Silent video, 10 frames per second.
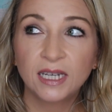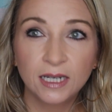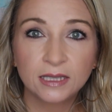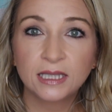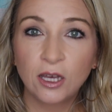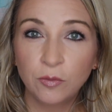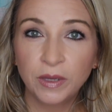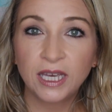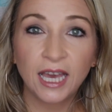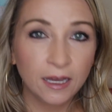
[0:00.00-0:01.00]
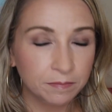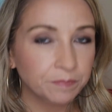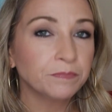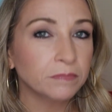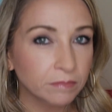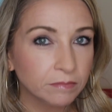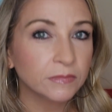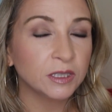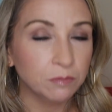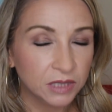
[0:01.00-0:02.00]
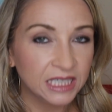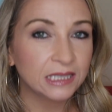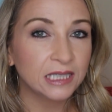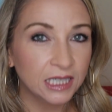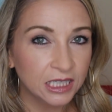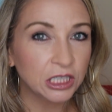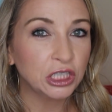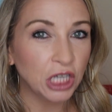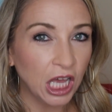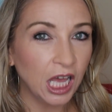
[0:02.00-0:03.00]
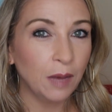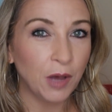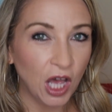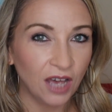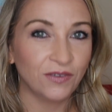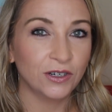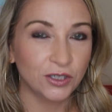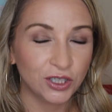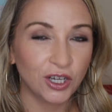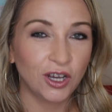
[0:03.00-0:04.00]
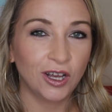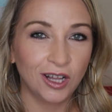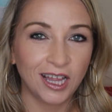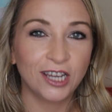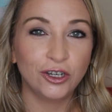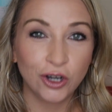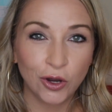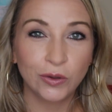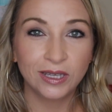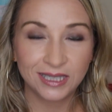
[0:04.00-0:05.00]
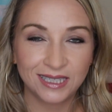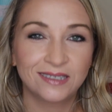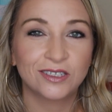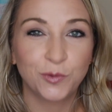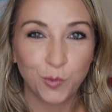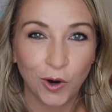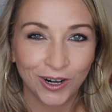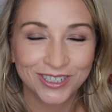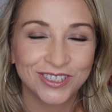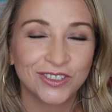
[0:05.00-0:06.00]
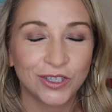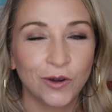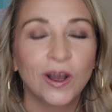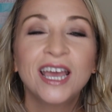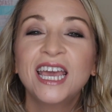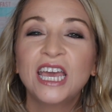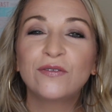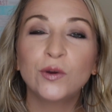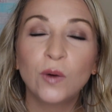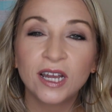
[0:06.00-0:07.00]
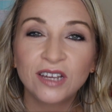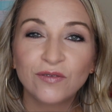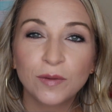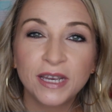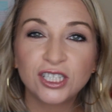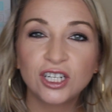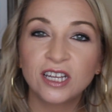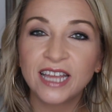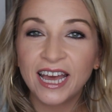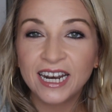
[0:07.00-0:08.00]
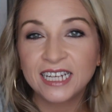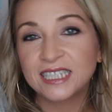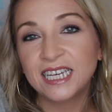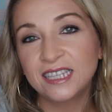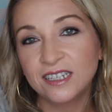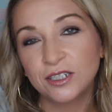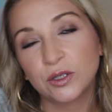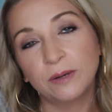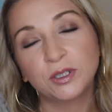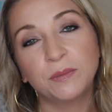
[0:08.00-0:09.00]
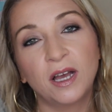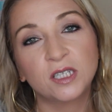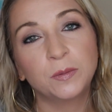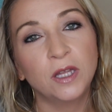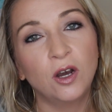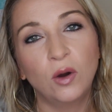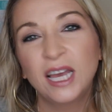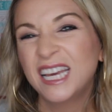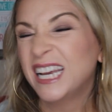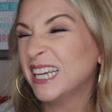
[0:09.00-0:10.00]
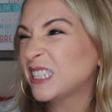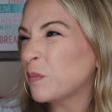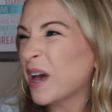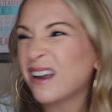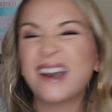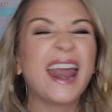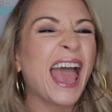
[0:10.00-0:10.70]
it's helped me get some decent job offers, y'all. I know this system works. So if you want information on that, it's in the description box below. It's about an